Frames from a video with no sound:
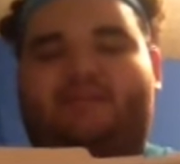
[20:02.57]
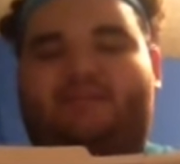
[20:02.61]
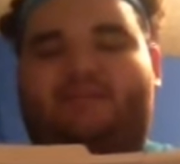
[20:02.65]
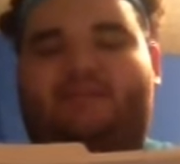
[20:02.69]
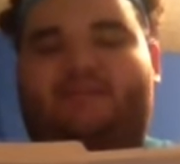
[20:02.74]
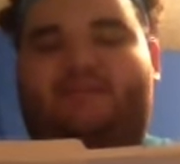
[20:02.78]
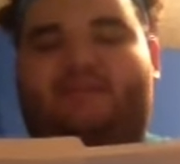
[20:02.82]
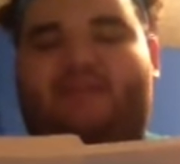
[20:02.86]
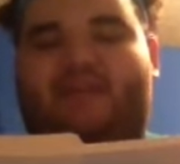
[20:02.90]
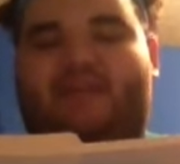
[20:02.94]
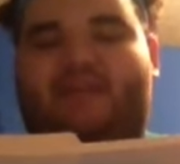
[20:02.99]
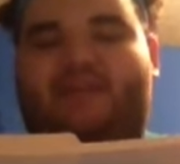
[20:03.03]

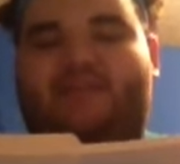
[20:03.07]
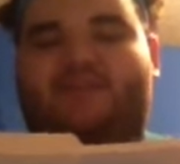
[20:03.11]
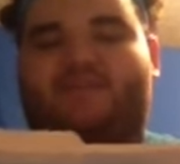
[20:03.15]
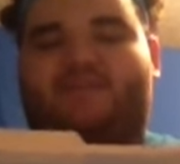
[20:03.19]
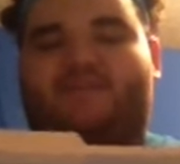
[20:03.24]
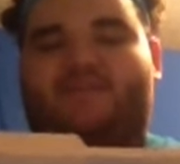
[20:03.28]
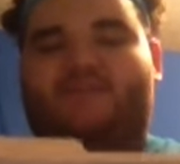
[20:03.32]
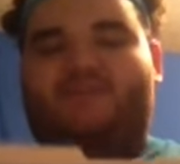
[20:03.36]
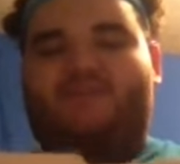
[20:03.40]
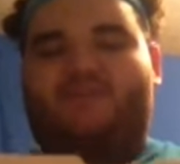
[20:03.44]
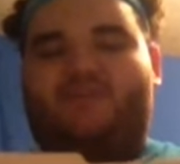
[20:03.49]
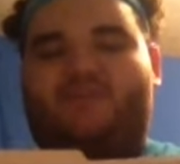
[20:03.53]
So Kansas
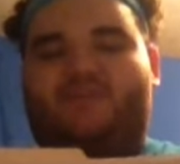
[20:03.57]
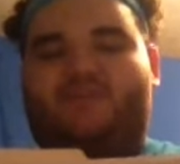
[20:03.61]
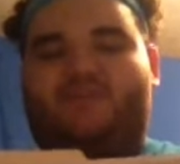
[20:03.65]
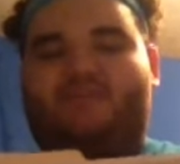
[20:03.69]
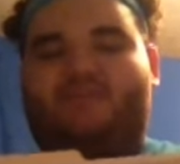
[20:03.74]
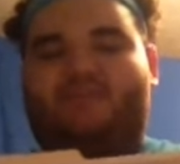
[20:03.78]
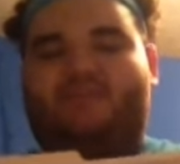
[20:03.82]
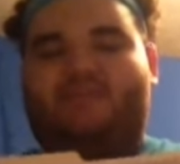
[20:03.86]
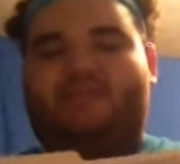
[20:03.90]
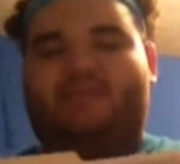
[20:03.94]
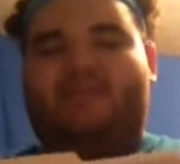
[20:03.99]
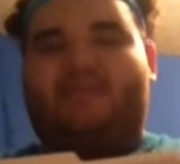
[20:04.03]
versus Duke.
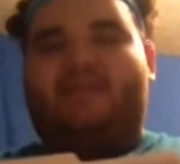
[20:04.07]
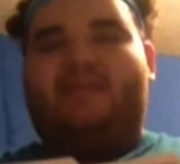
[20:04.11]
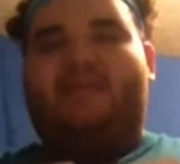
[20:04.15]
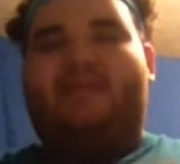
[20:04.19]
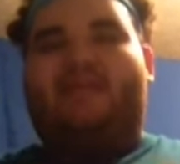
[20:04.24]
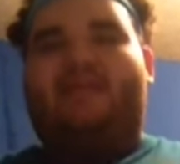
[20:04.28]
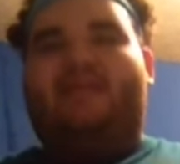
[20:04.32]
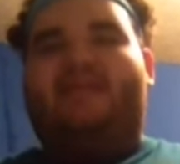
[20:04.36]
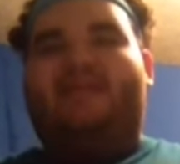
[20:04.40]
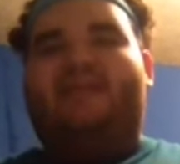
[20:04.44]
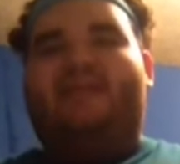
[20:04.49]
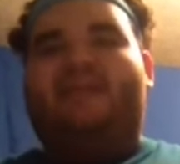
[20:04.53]
I
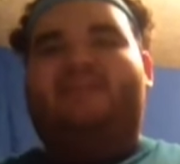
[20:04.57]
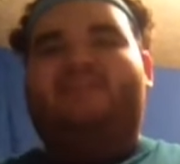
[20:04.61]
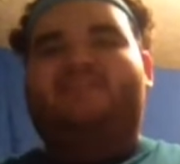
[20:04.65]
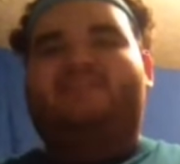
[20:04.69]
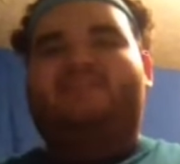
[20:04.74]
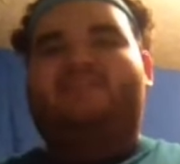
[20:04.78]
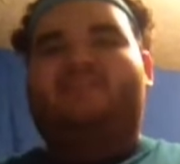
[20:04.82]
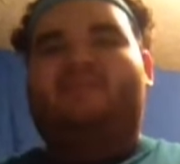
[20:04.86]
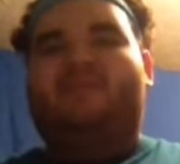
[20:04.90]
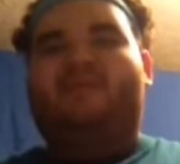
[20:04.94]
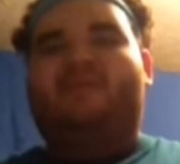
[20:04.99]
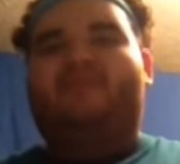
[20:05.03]
like Kansas
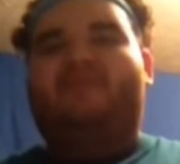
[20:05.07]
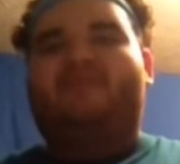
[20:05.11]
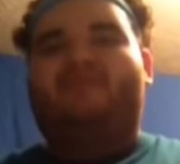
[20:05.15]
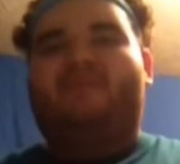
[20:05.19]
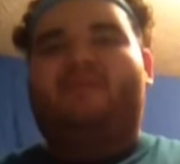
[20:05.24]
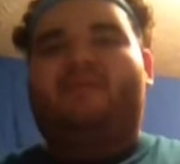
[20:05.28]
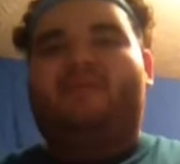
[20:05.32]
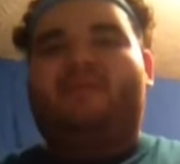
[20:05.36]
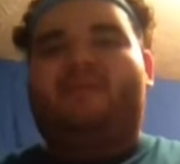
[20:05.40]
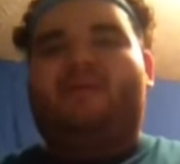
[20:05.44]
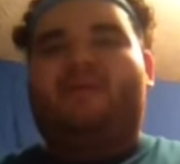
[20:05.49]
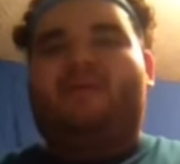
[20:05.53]
to win
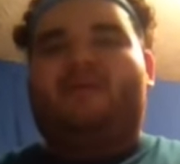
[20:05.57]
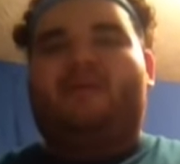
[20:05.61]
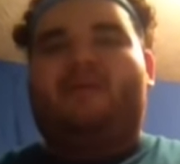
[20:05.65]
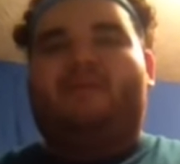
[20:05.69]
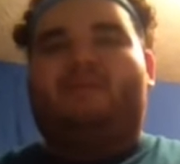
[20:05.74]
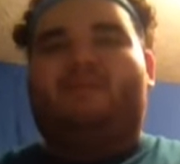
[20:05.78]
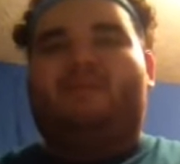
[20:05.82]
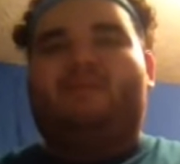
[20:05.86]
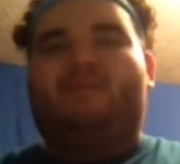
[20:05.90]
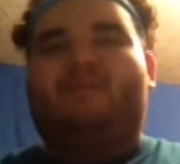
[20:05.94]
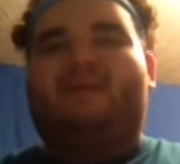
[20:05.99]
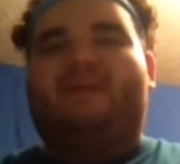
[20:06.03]

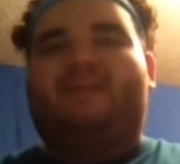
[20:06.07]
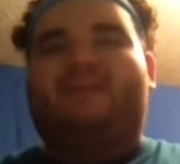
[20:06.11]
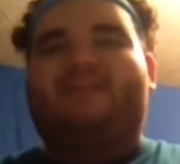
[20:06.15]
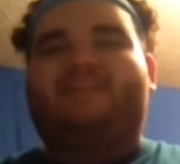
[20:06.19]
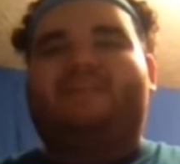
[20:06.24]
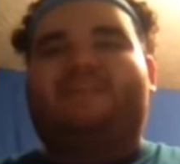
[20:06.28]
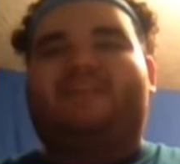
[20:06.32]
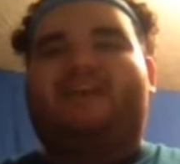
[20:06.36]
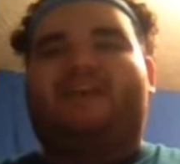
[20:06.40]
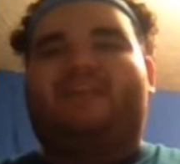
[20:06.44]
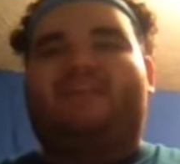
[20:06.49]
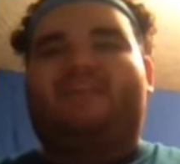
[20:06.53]
by about a
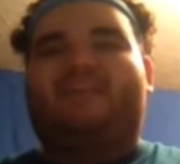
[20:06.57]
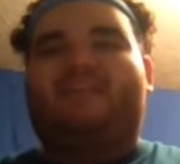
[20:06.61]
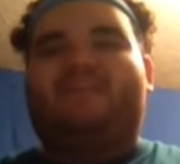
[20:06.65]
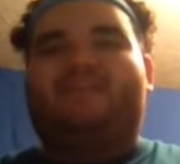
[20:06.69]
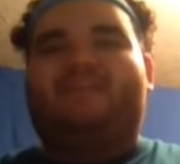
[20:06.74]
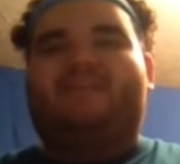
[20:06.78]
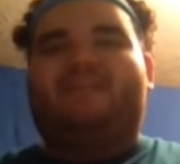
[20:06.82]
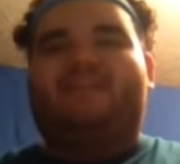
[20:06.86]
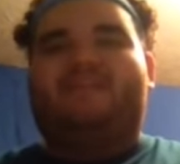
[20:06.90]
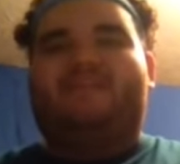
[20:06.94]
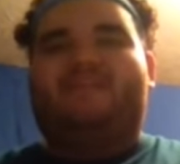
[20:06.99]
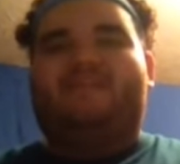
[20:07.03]
solid
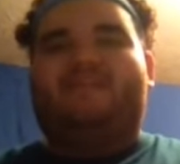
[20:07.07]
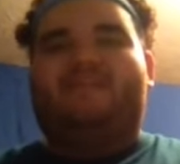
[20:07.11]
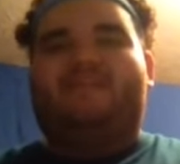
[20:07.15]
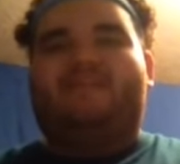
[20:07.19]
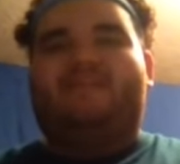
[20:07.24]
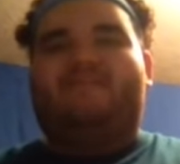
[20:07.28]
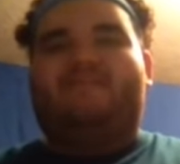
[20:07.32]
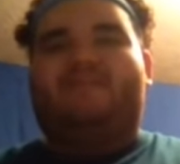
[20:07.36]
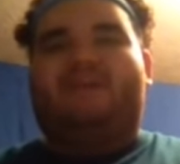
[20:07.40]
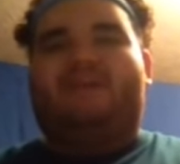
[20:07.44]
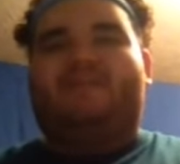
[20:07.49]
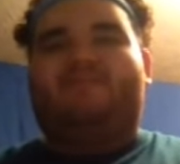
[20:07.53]

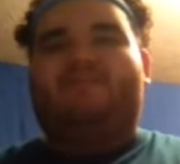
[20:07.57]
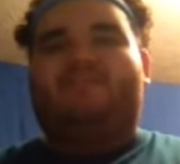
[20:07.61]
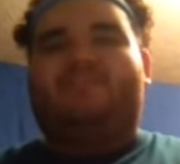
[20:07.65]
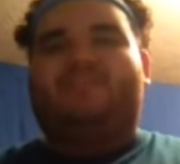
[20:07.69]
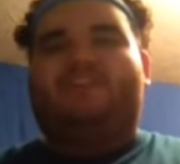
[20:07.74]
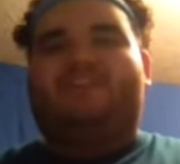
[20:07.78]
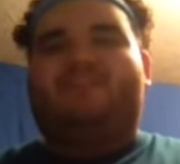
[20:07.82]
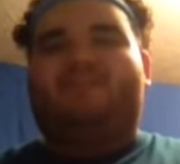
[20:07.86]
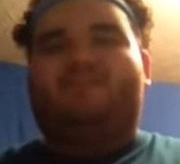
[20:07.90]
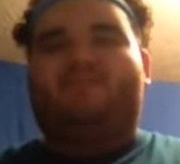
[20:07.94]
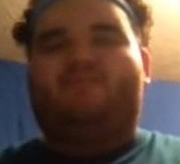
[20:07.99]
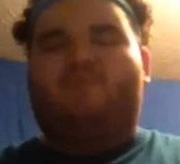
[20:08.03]
5 to
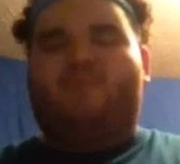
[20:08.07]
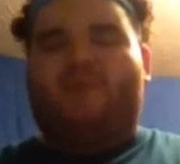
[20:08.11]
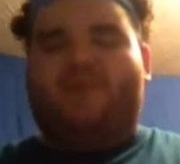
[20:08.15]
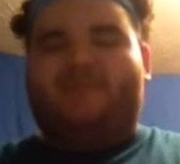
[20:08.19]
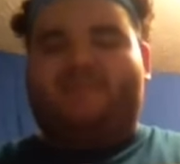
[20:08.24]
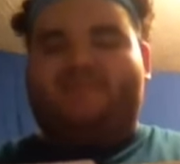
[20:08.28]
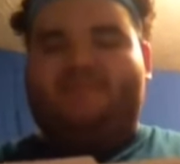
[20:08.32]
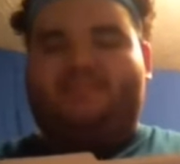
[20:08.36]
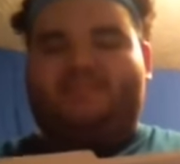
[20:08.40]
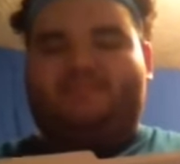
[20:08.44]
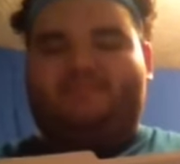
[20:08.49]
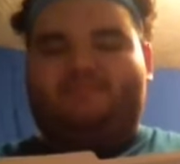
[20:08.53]
7
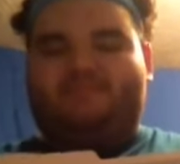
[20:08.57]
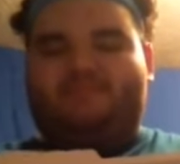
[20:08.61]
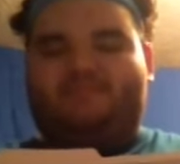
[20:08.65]
points.